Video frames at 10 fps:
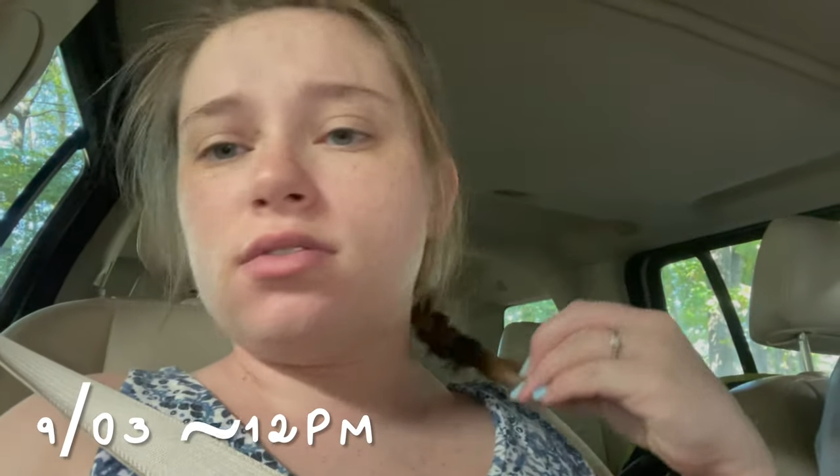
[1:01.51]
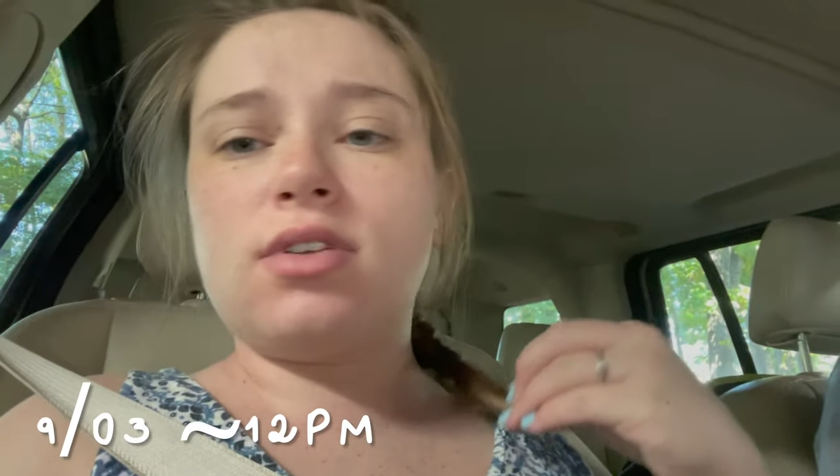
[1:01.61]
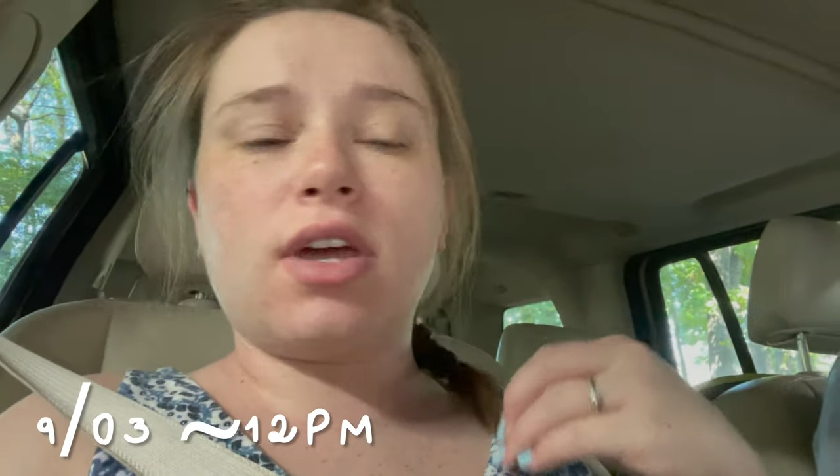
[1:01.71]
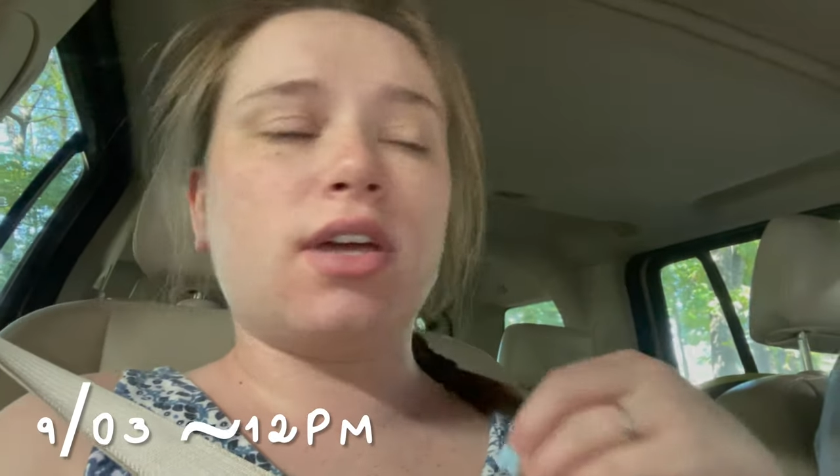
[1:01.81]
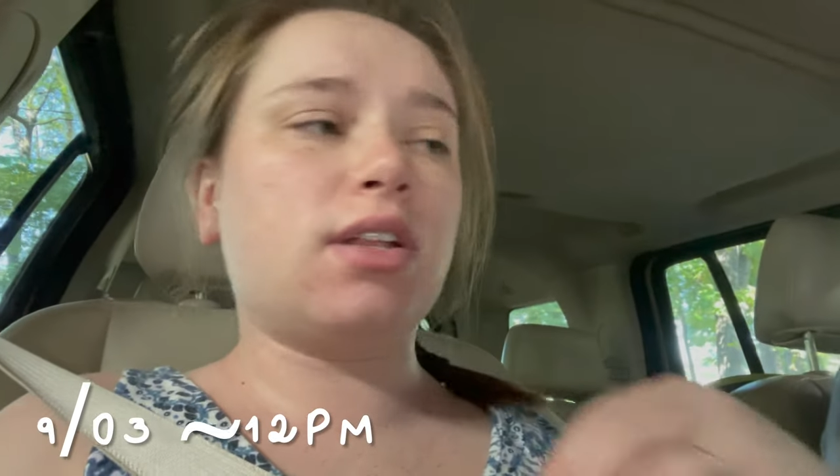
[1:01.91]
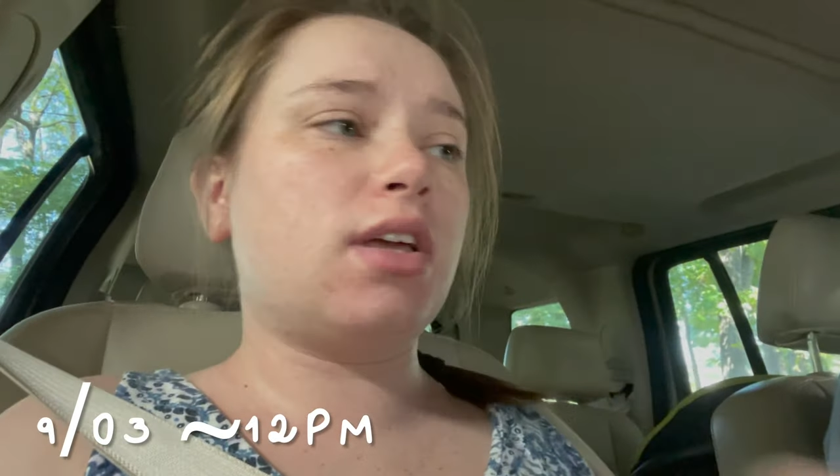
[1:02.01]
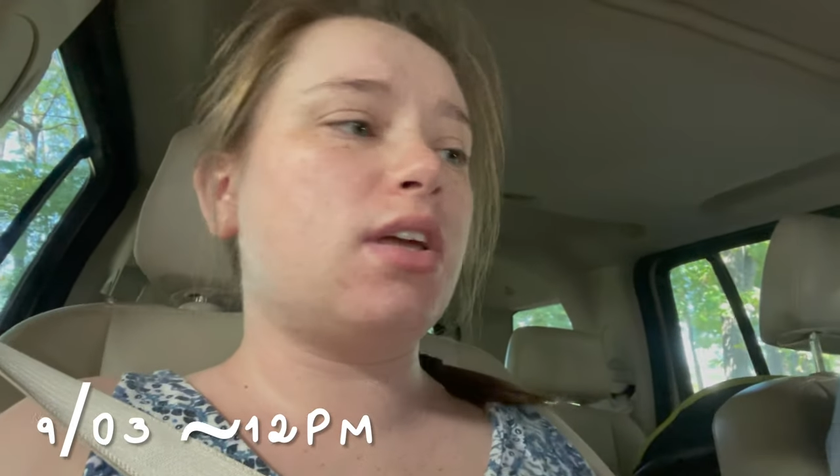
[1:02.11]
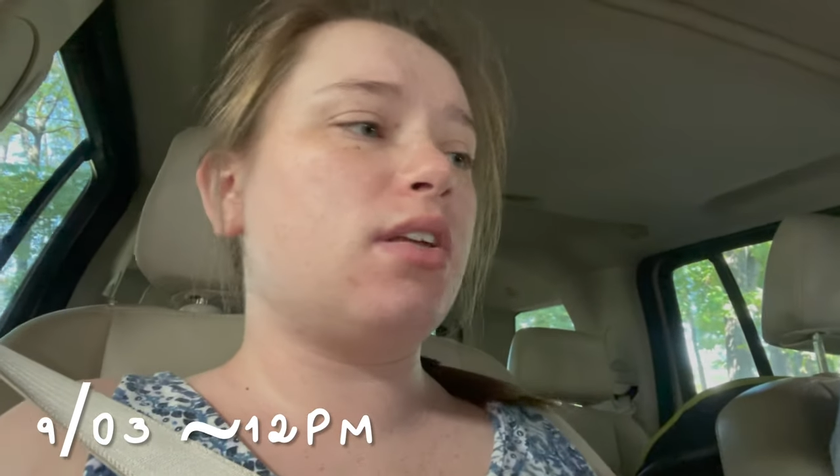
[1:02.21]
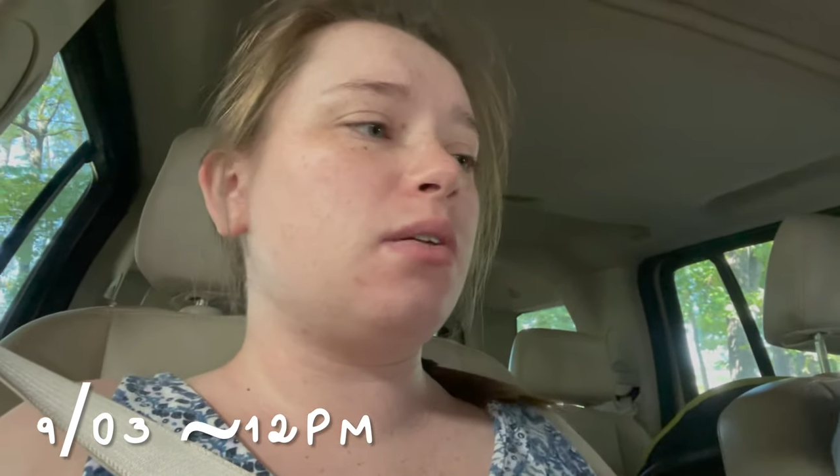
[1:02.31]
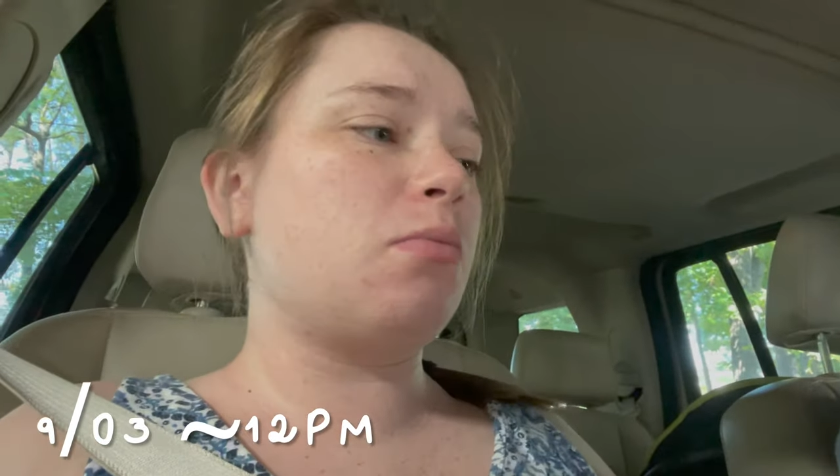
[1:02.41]
dilate
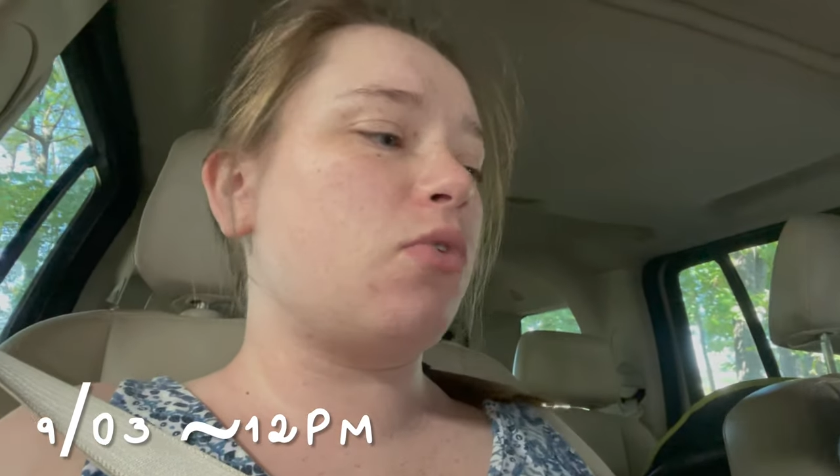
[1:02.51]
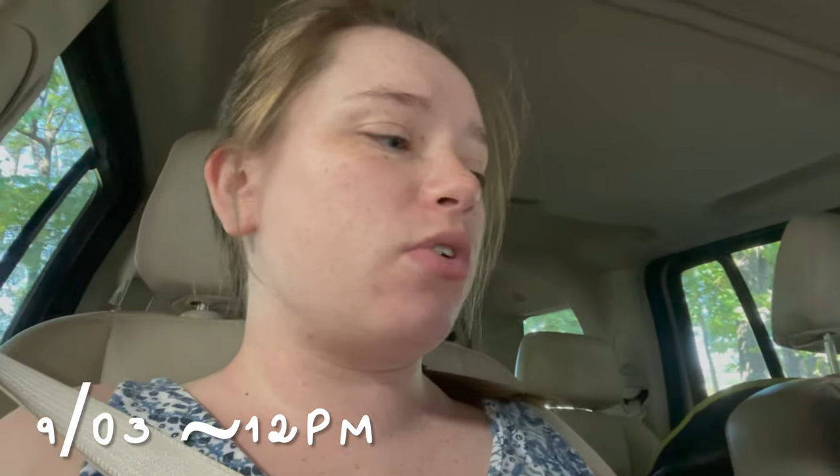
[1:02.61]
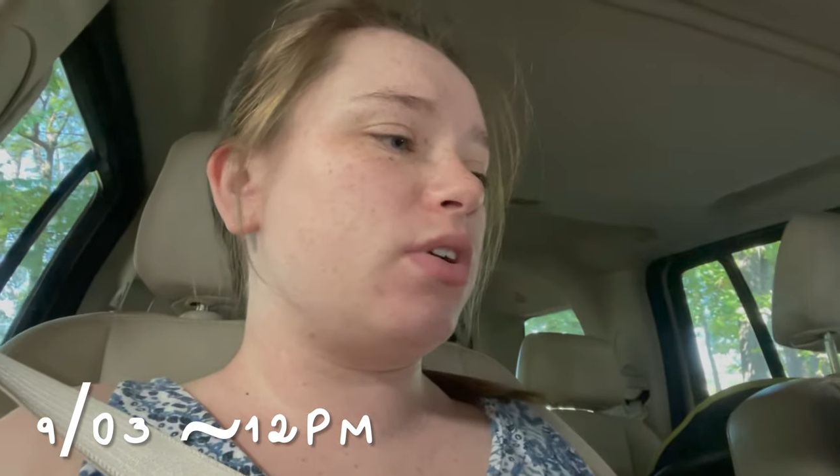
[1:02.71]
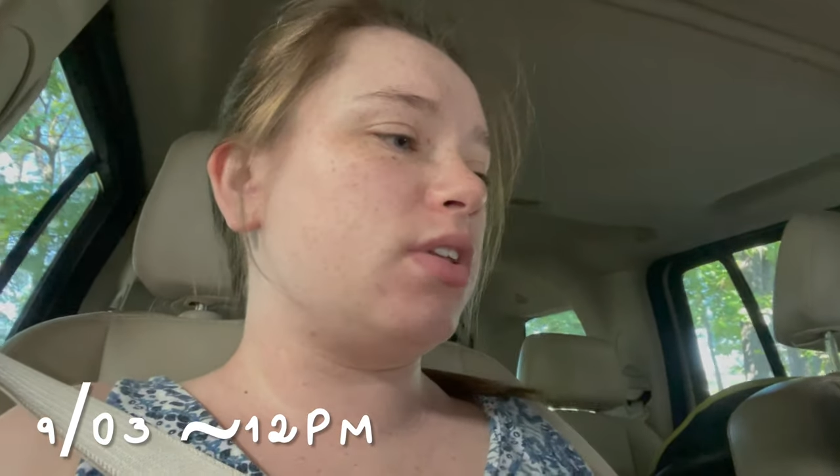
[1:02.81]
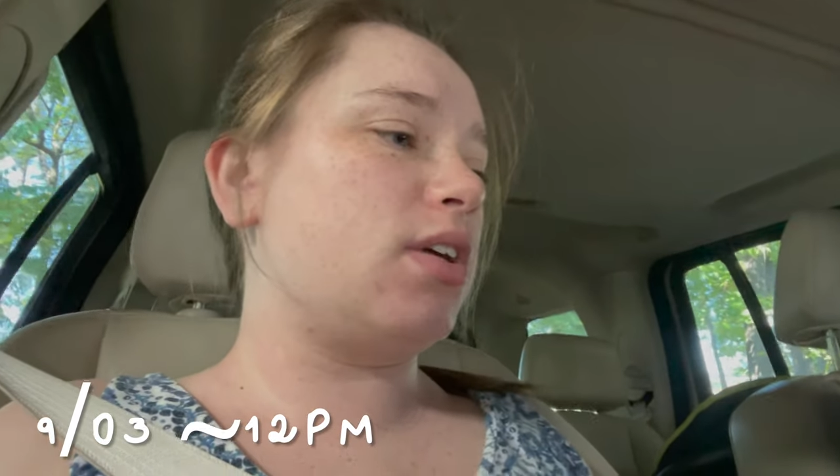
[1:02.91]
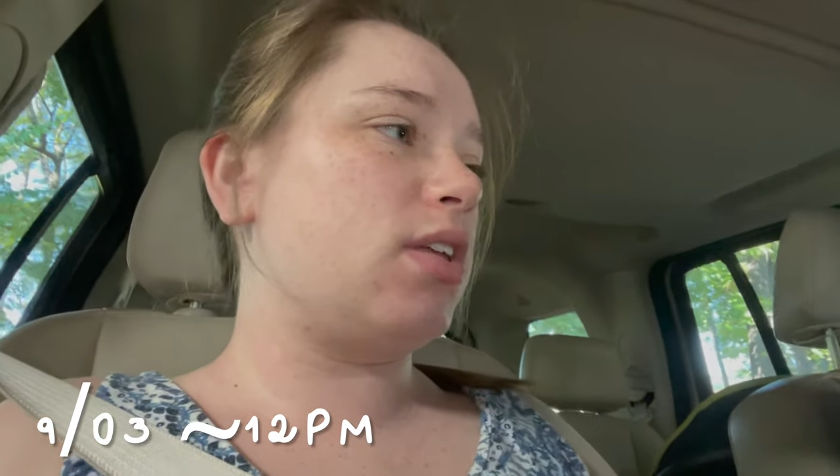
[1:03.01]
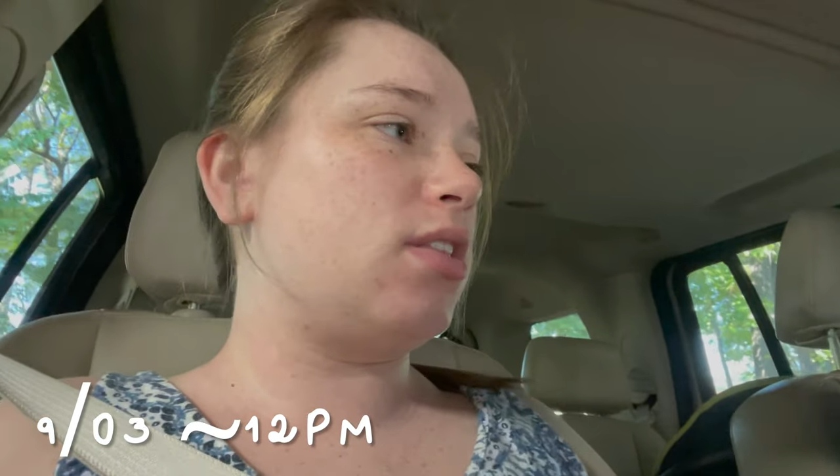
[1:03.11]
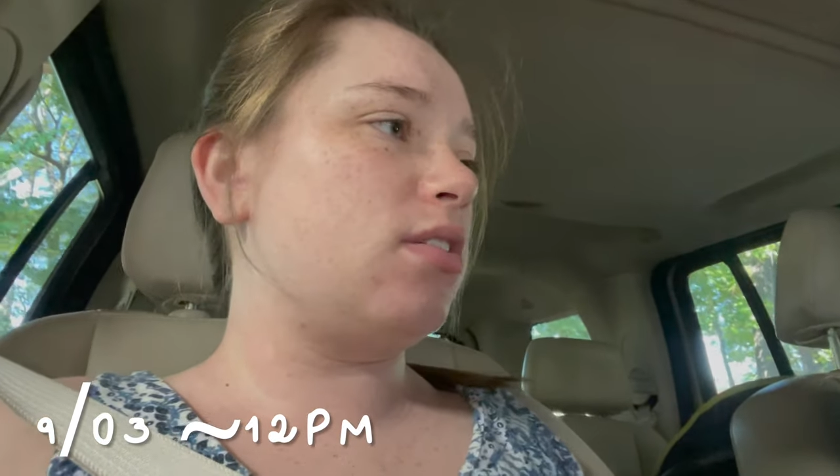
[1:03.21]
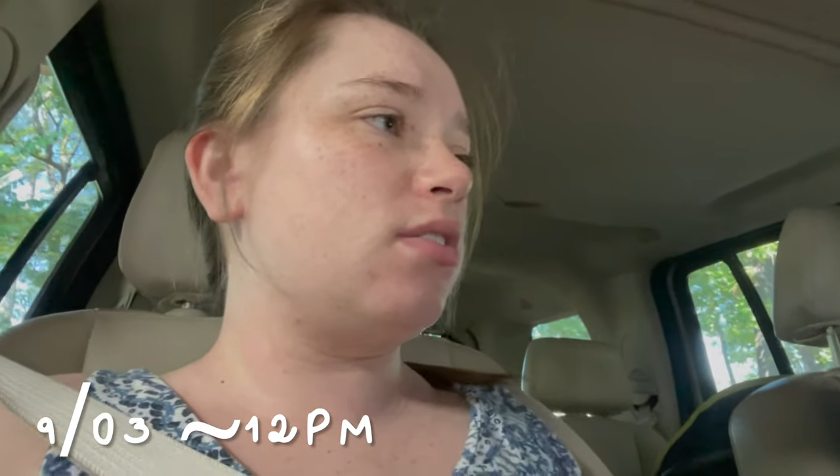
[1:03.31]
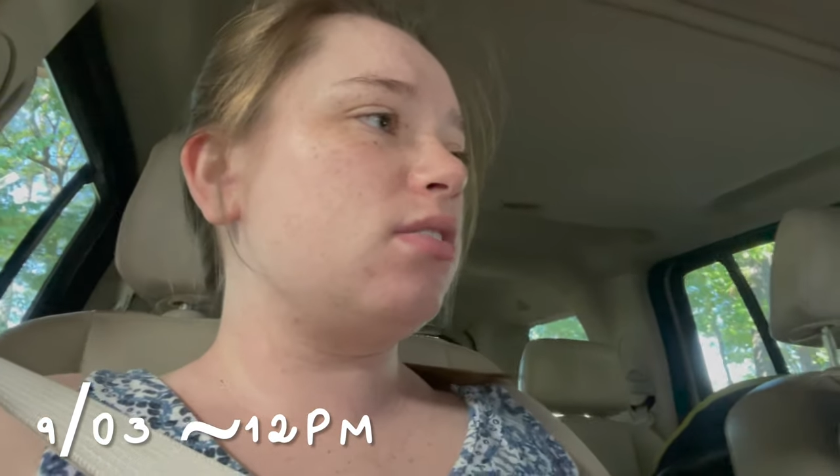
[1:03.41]
anymore and like
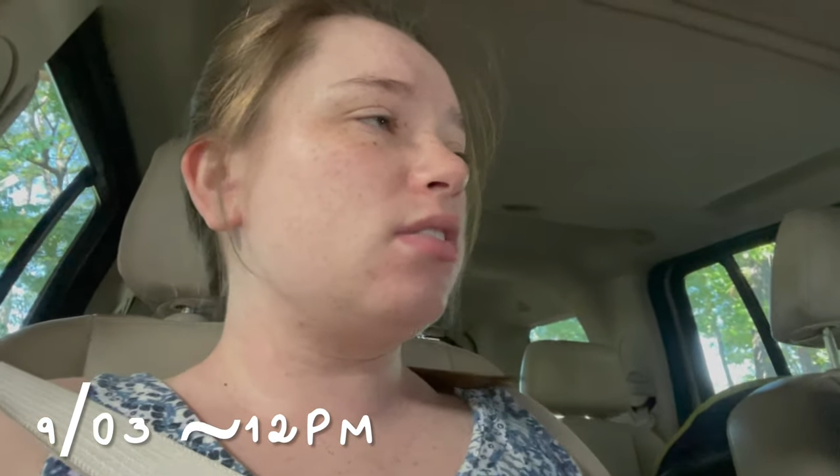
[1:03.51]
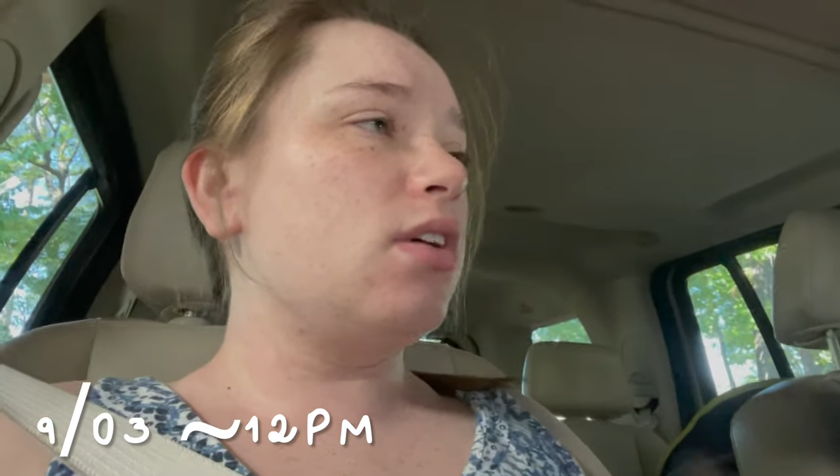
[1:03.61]
the,